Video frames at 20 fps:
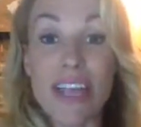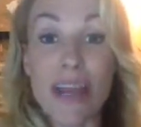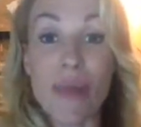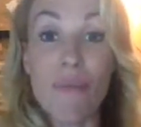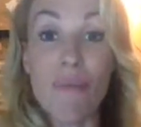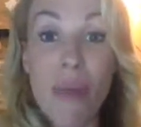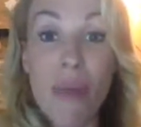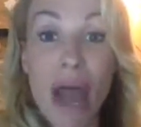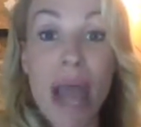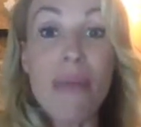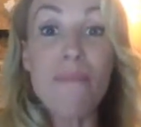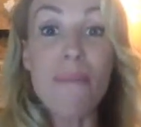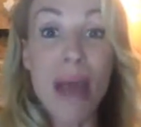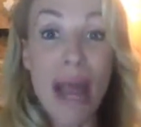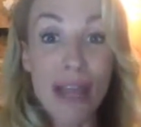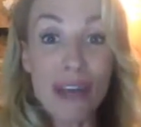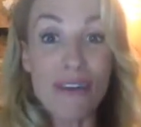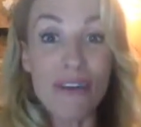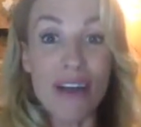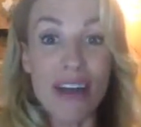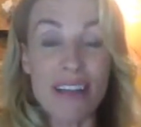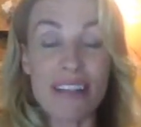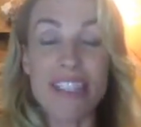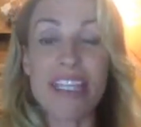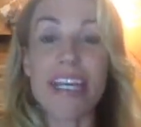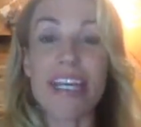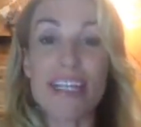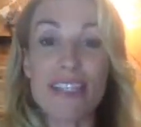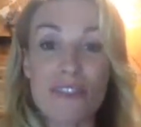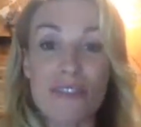Now, my
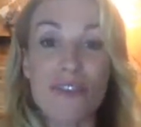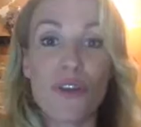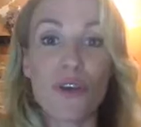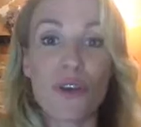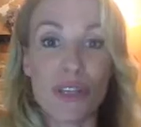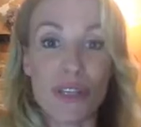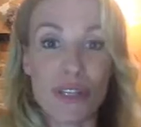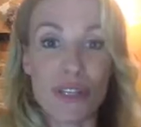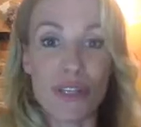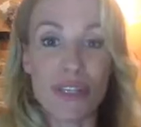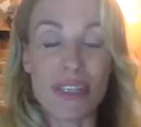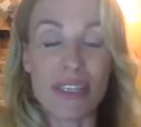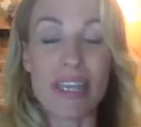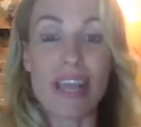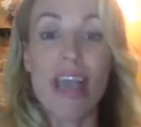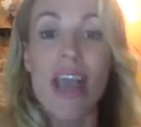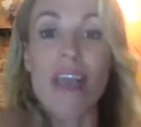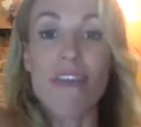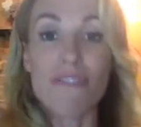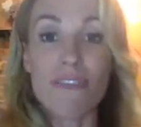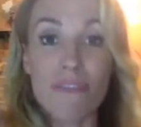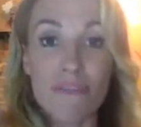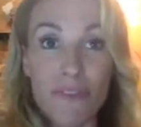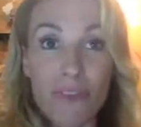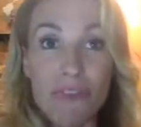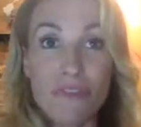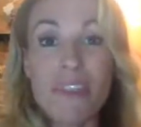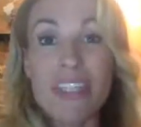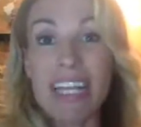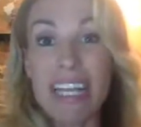background is photo shoots. For
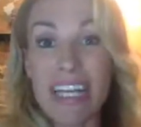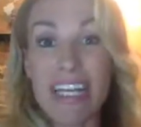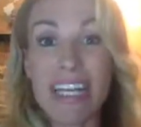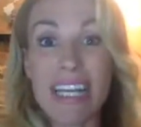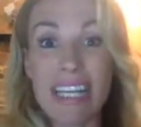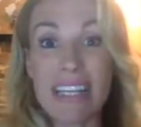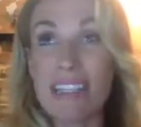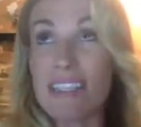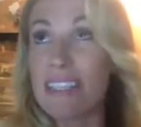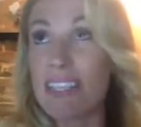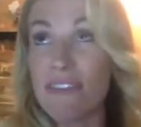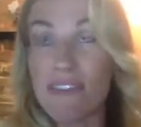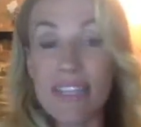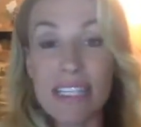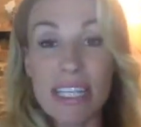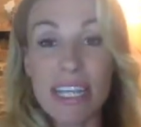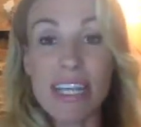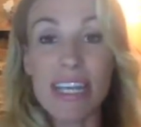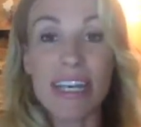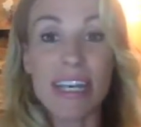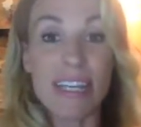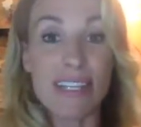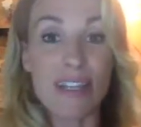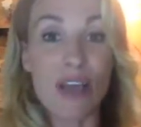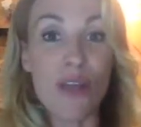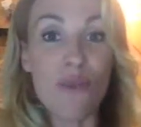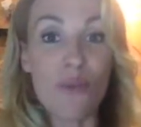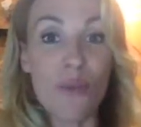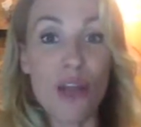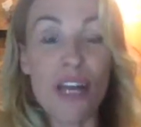15 years, 17 years,
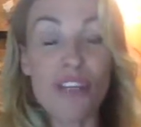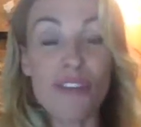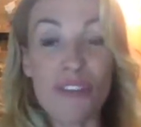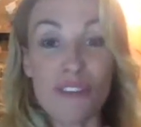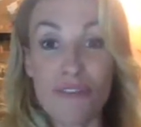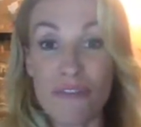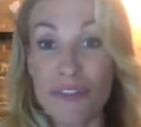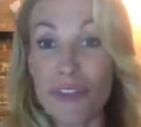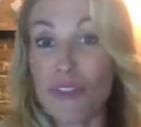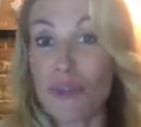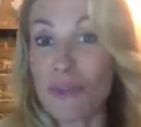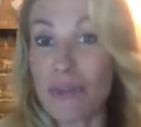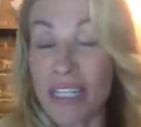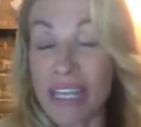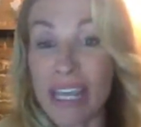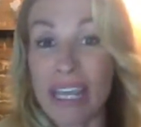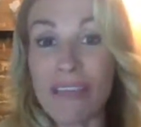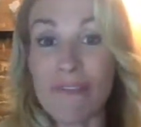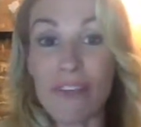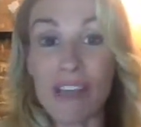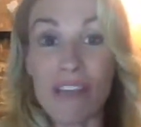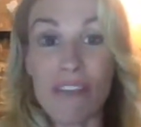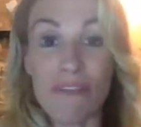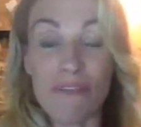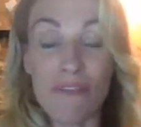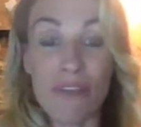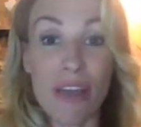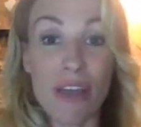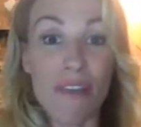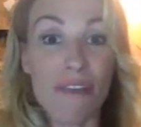I worked on film, TV,
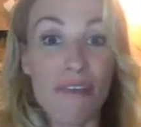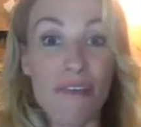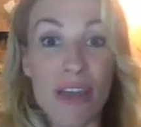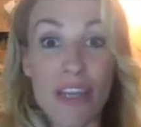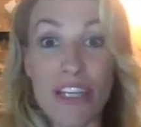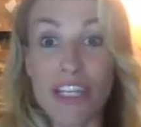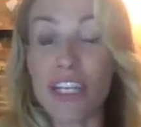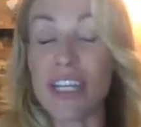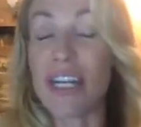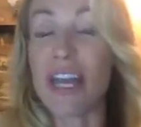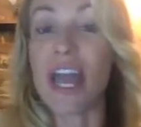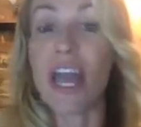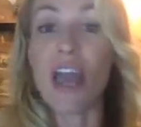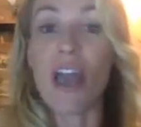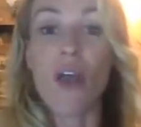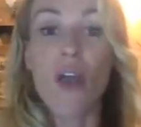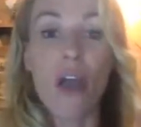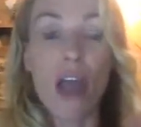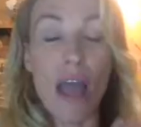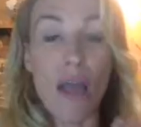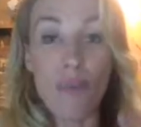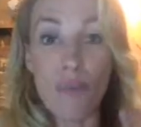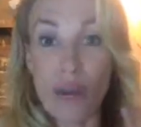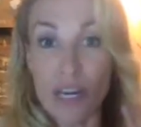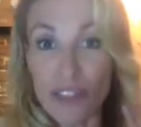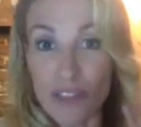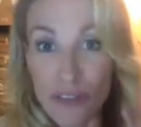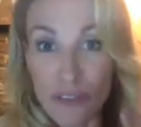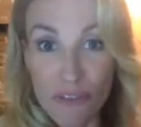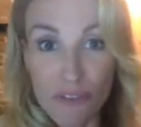fashion. I
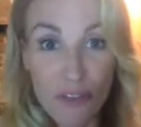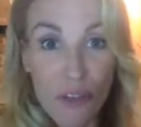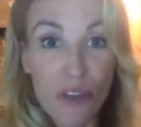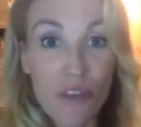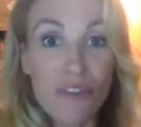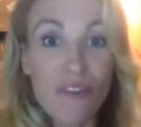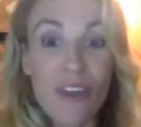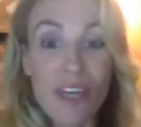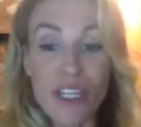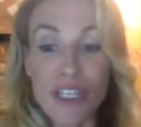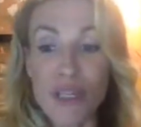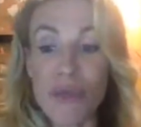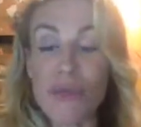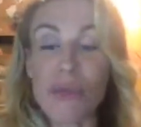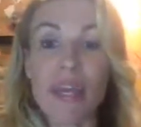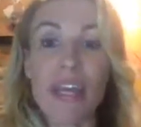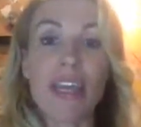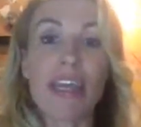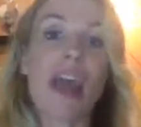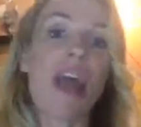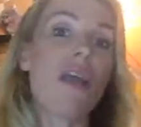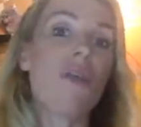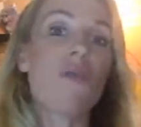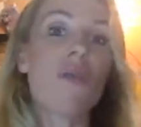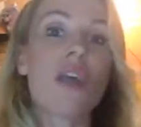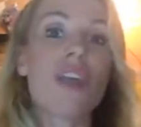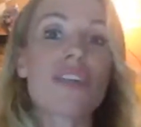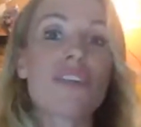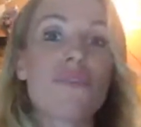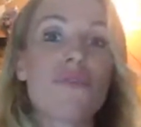worked on Vogue Fashion Week. I
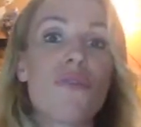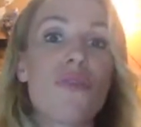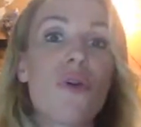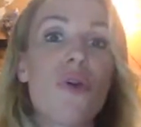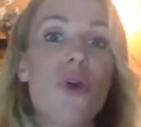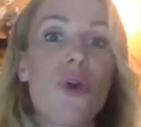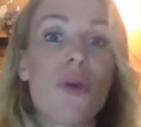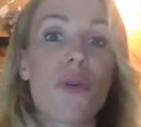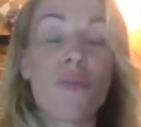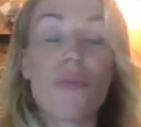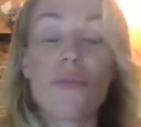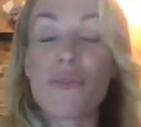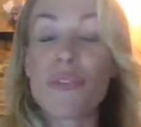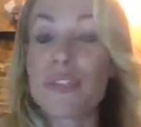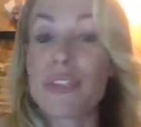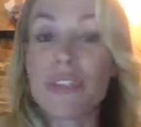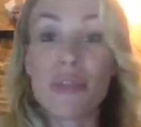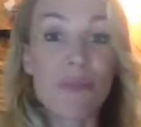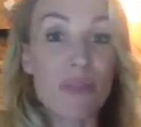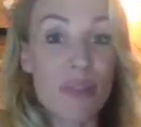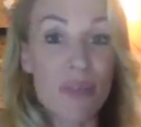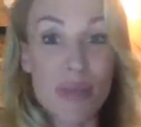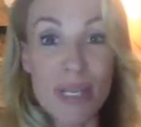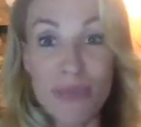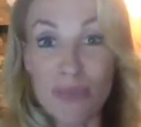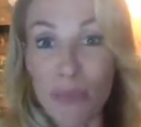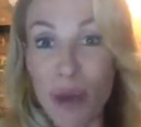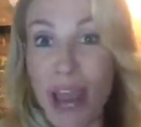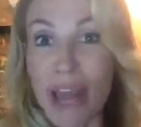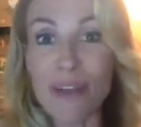worked for some of the
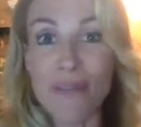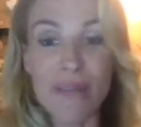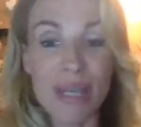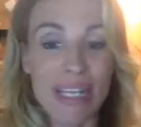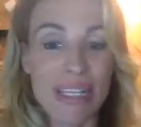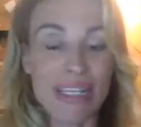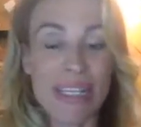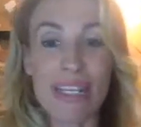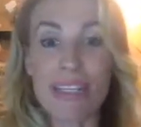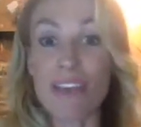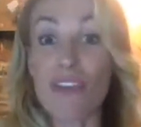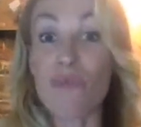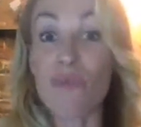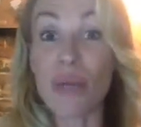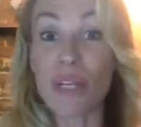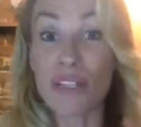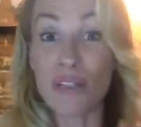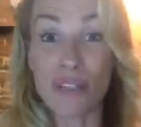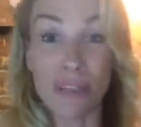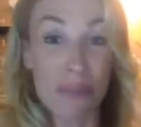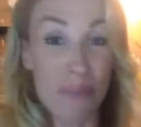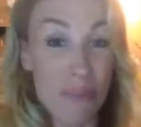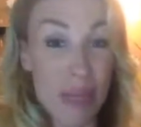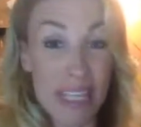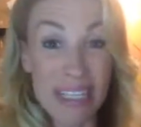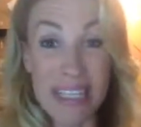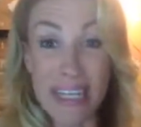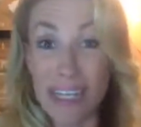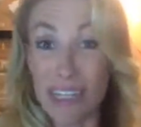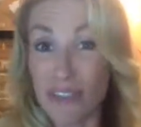best bridal magazines. I've worked on the
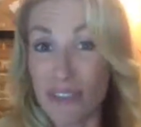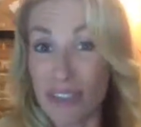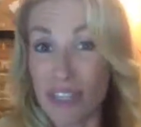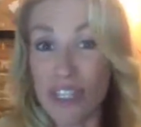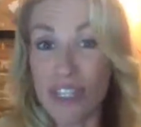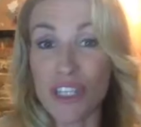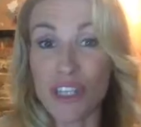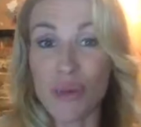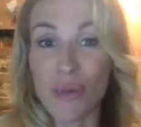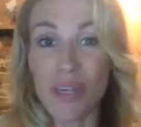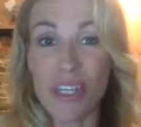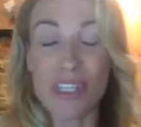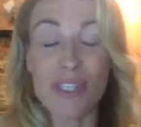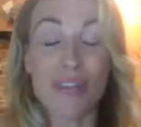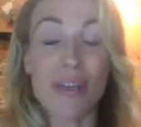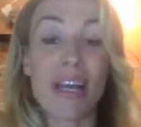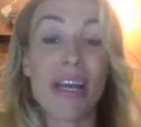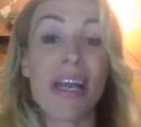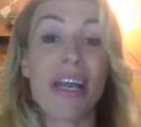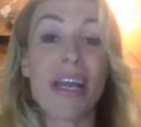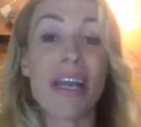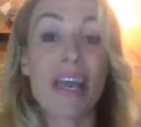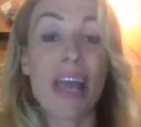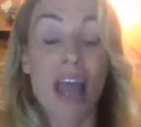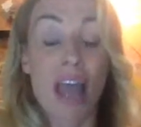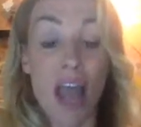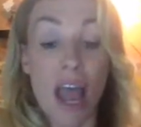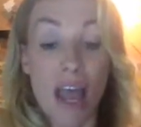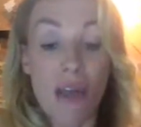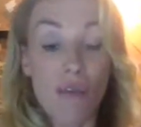best television show in Australia.
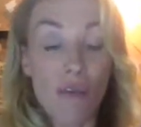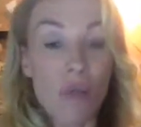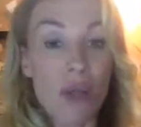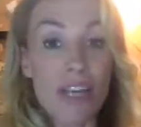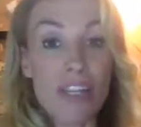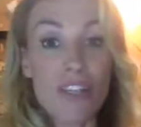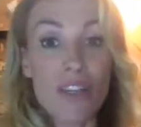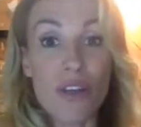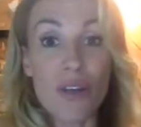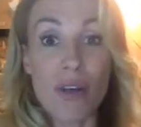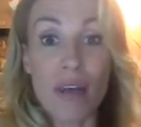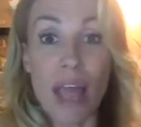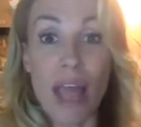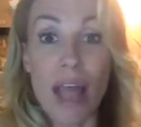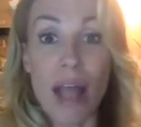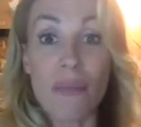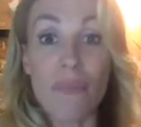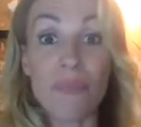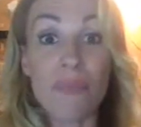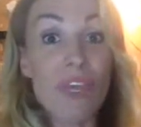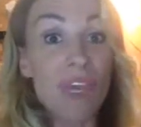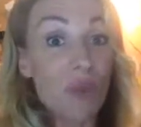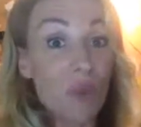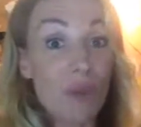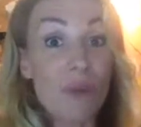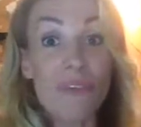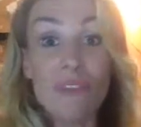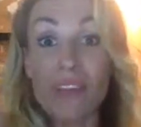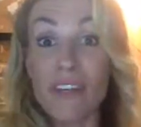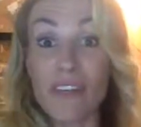I worked on the
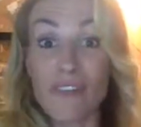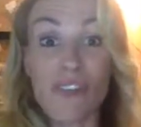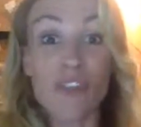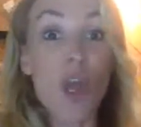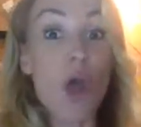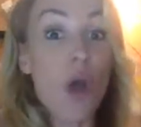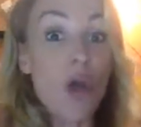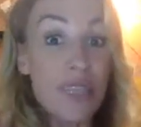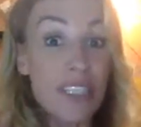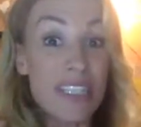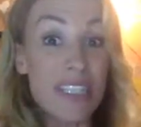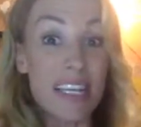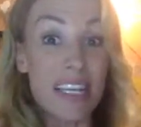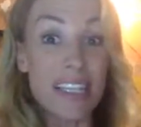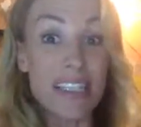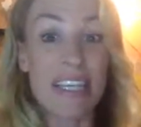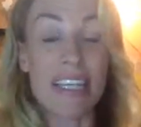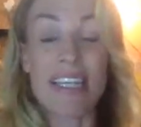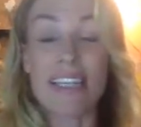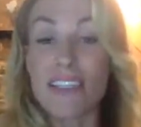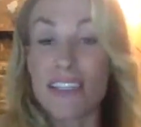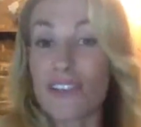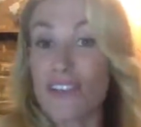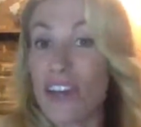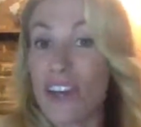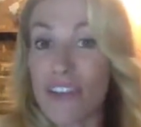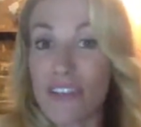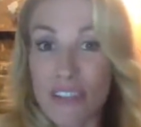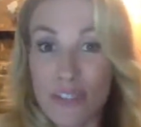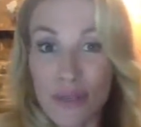equivalent of the Oscars in
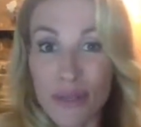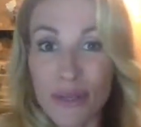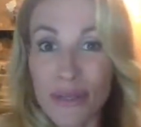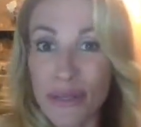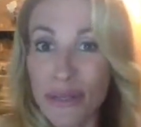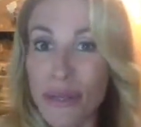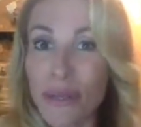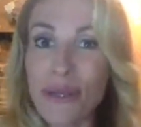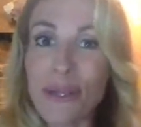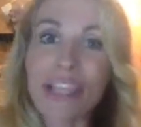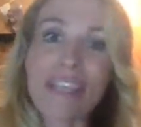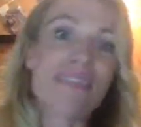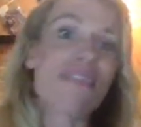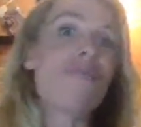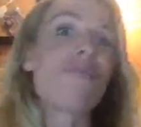Australia. It's called the Logies.